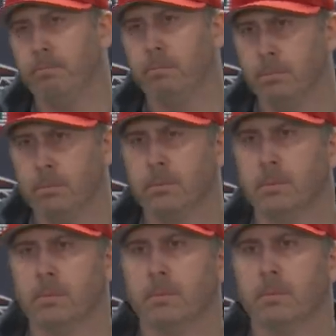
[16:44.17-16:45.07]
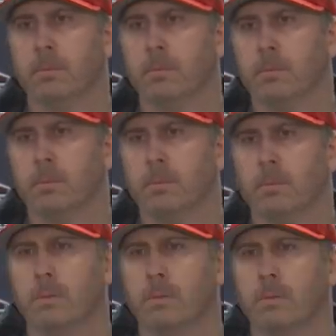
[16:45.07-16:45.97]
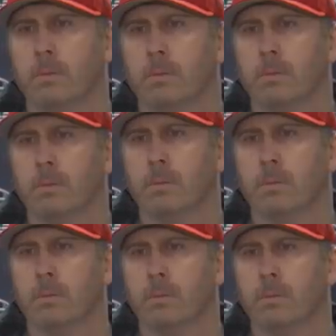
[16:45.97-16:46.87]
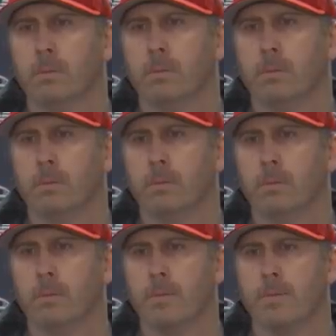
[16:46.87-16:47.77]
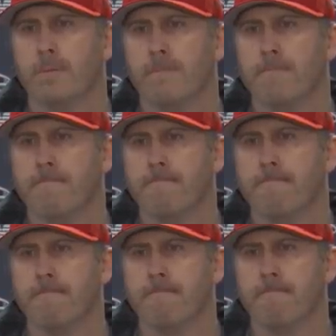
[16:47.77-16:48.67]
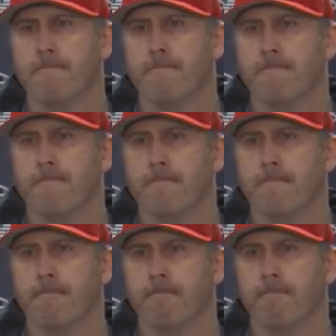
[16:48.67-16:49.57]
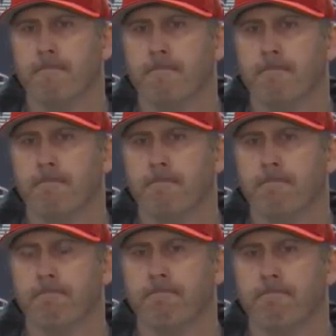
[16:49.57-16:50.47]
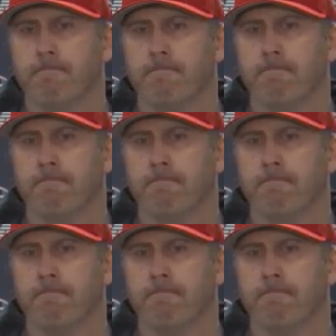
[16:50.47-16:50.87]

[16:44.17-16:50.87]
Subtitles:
Nothing is said.